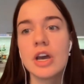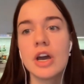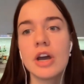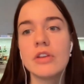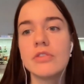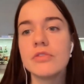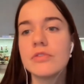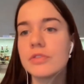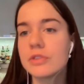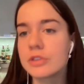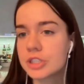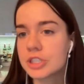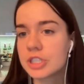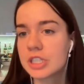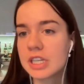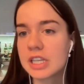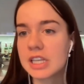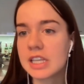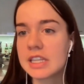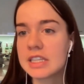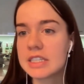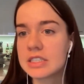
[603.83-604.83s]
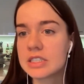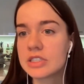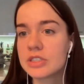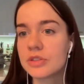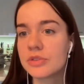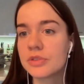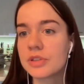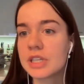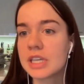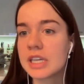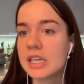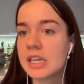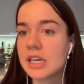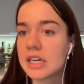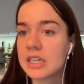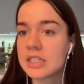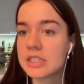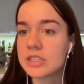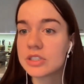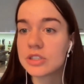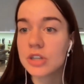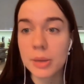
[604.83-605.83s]
Unfortunately, this is only
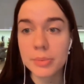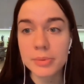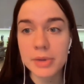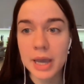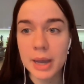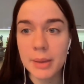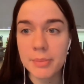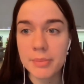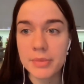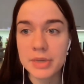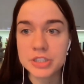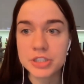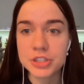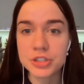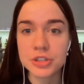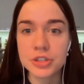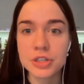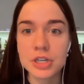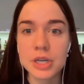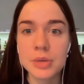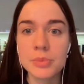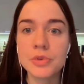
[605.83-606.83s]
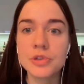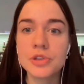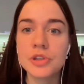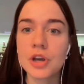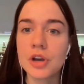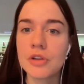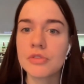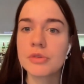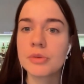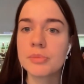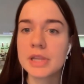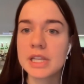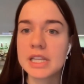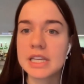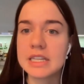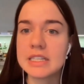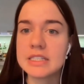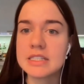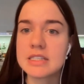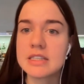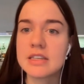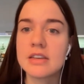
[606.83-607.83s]
a stopgap measure and will not
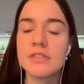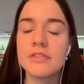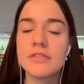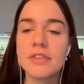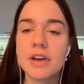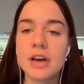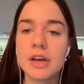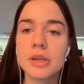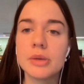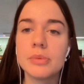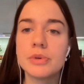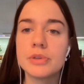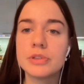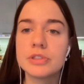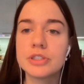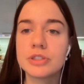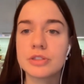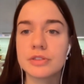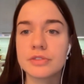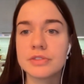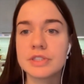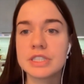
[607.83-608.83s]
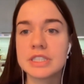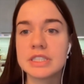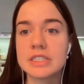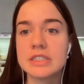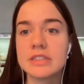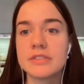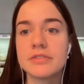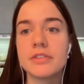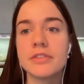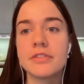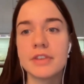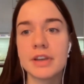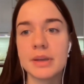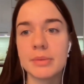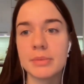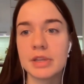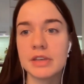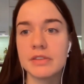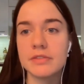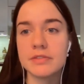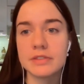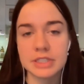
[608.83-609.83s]
replace the invaluable services of a
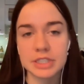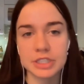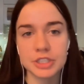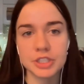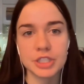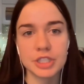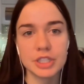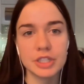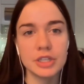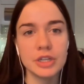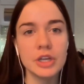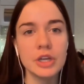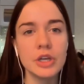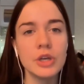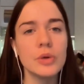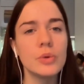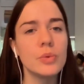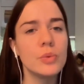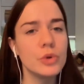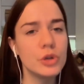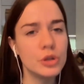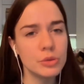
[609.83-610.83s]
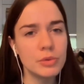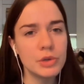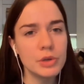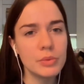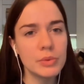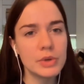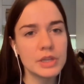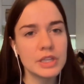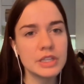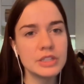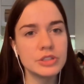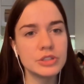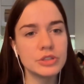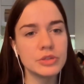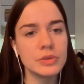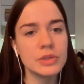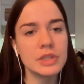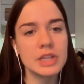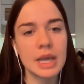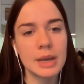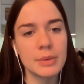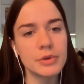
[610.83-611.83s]
family physician. Would you be willing to
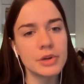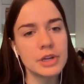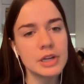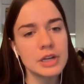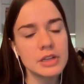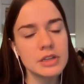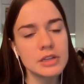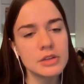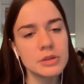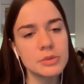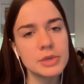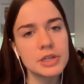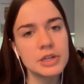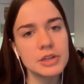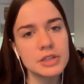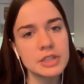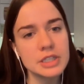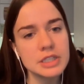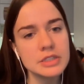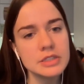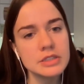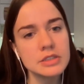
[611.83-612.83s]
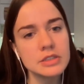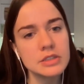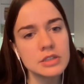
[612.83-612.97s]
elaborate a little bit on this?